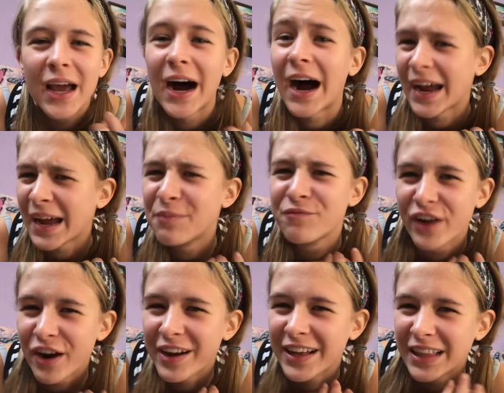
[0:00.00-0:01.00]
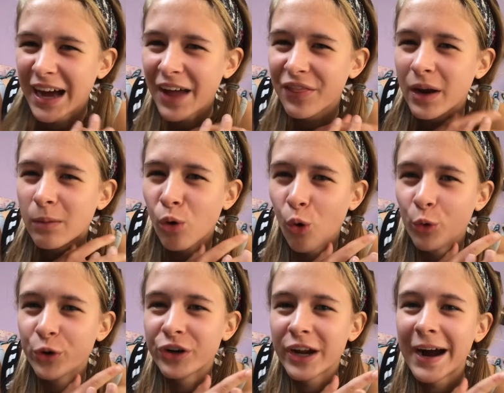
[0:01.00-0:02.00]
I am very glad that I'm
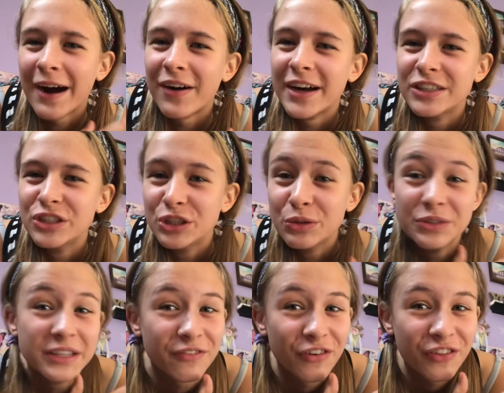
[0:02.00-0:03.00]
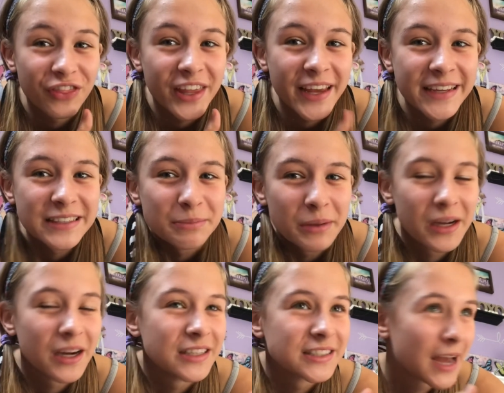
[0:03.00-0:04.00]
older now and do different things
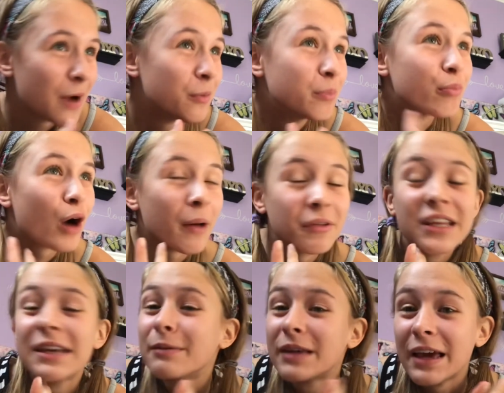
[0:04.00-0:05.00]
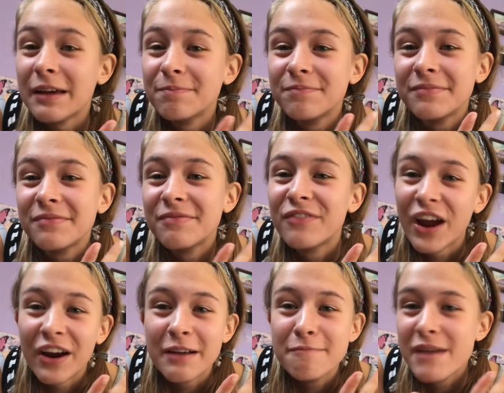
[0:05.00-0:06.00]
because I would probably get
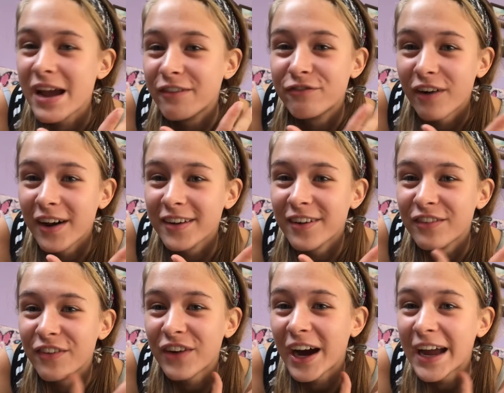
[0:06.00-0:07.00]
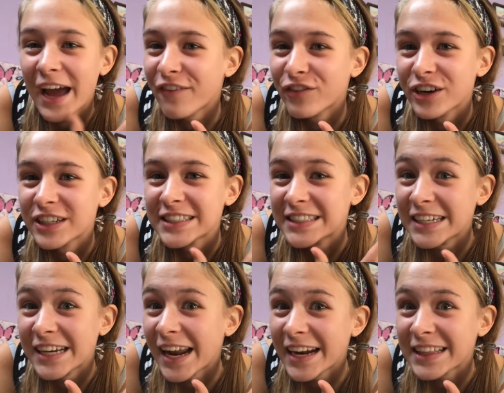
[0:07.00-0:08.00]
very made fun of if I ever did
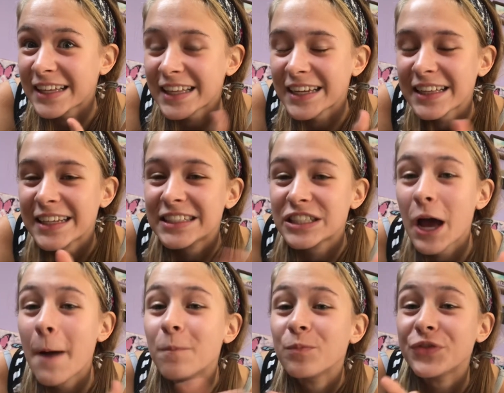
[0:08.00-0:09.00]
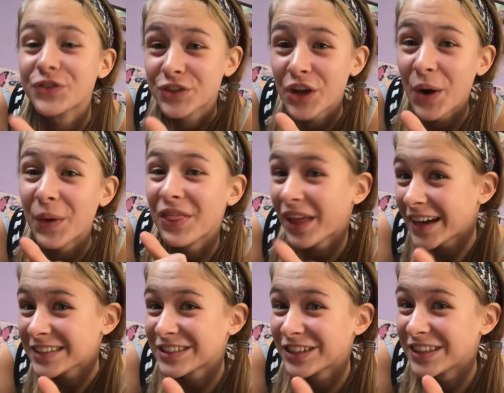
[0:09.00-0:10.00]
anything like this. So
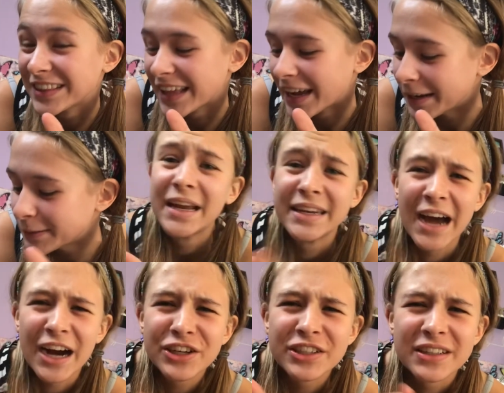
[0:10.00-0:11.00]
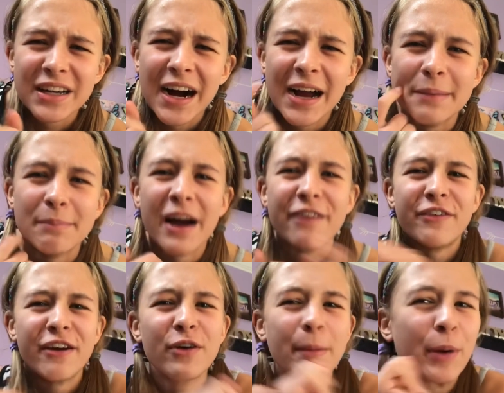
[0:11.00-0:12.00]
that's a good thing. Not gonna lie, my
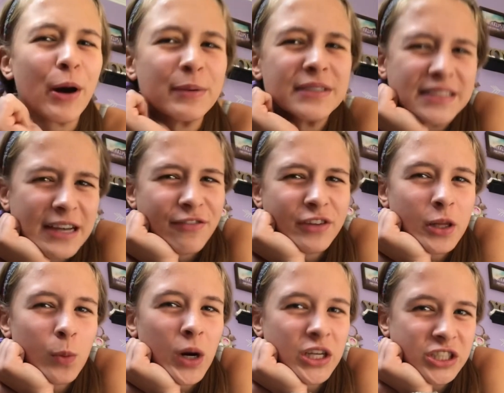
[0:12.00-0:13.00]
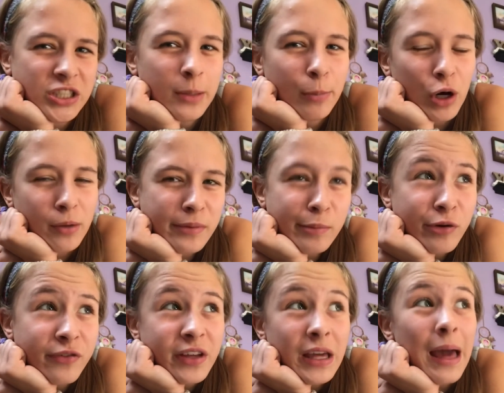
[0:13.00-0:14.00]
favorite part was definitely watching the Barbie
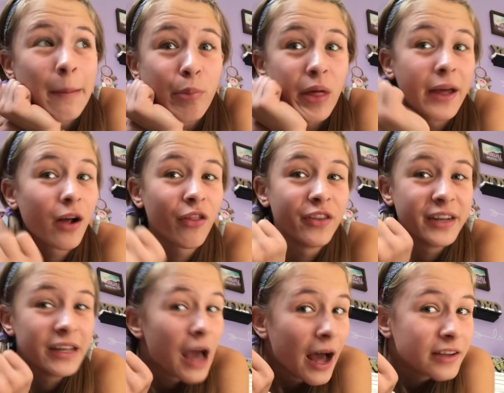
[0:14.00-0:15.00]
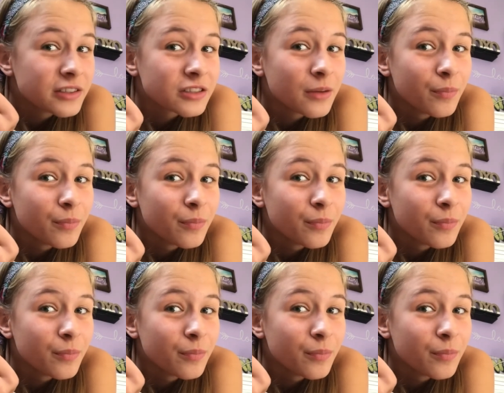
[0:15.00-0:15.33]
movie and playing on the DS.